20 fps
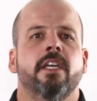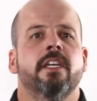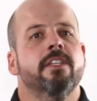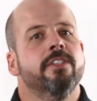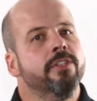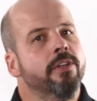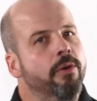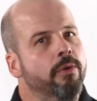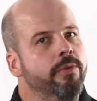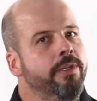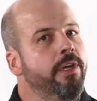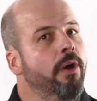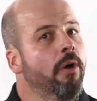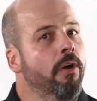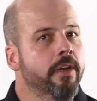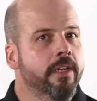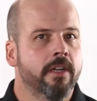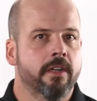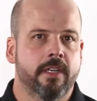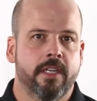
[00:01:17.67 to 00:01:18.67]
So you
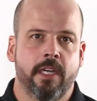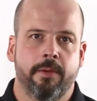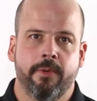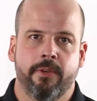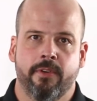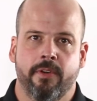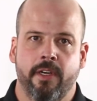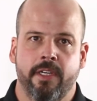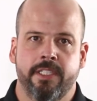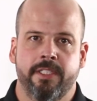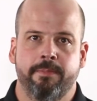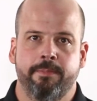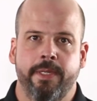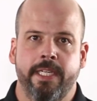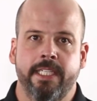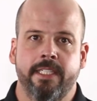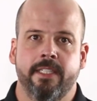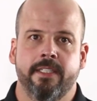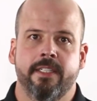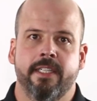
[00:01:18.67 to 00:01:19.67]
are going to come across some
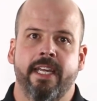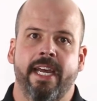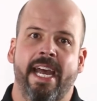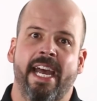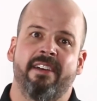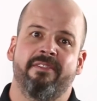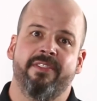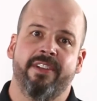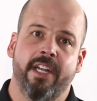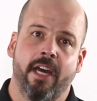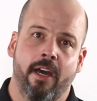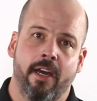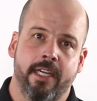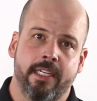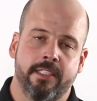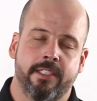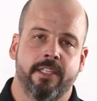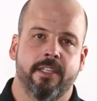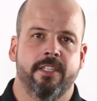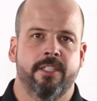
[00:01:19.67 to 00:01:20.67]
pieces that have
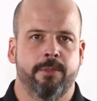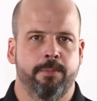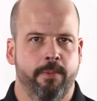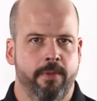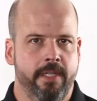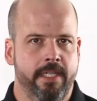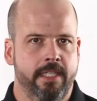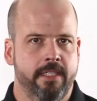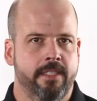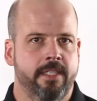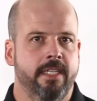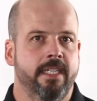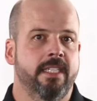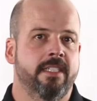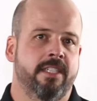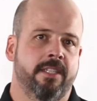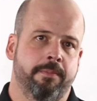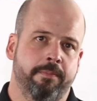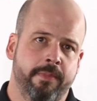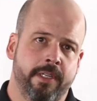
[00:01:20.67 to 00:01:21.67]
knots, splits,
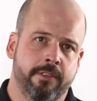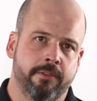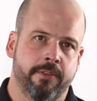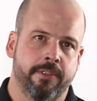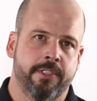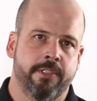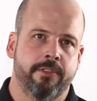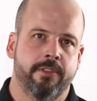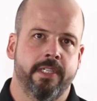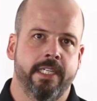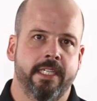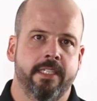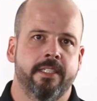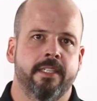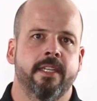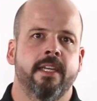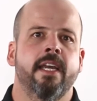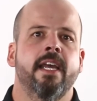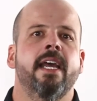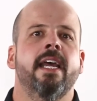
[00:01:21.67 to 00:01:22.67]
and some mineral
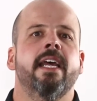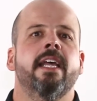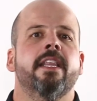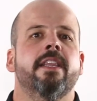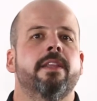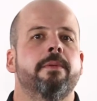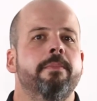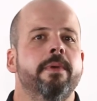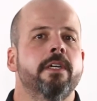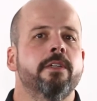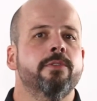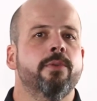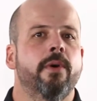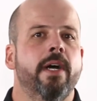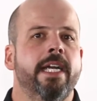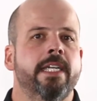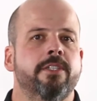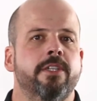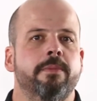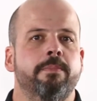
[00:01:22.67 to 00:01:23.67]
streaks. The mills will
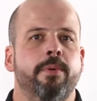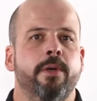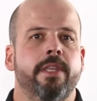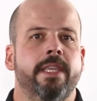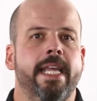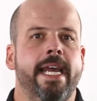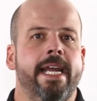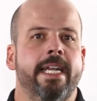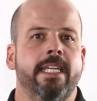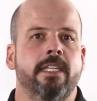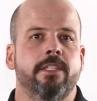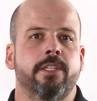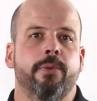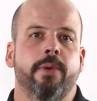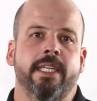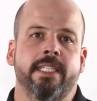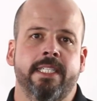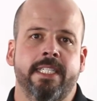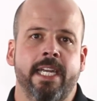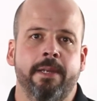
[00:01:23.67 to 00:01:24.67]
actually put that into
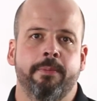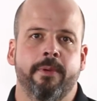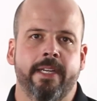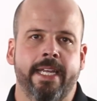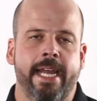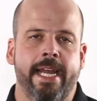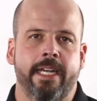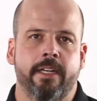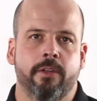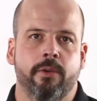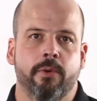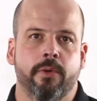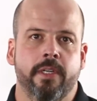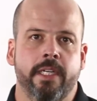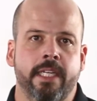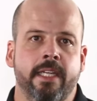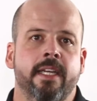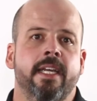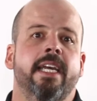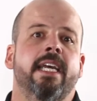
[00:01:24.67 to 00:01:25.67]
a separate
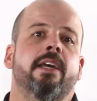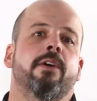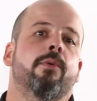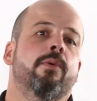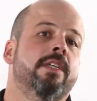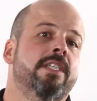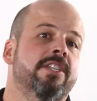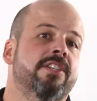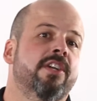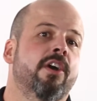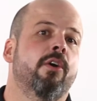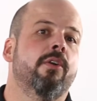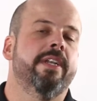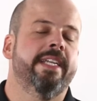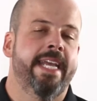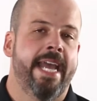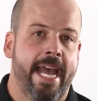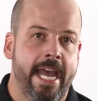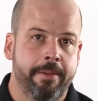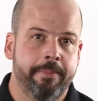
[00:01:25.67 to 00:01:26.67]
category, which is
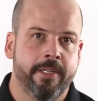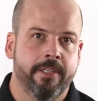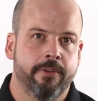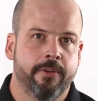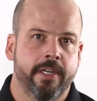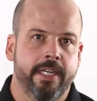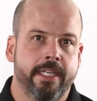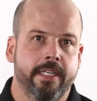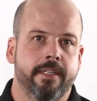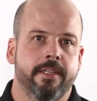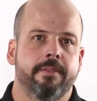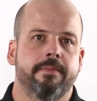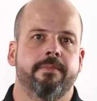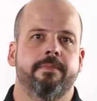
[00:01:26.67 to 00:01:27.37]
called cabin grade.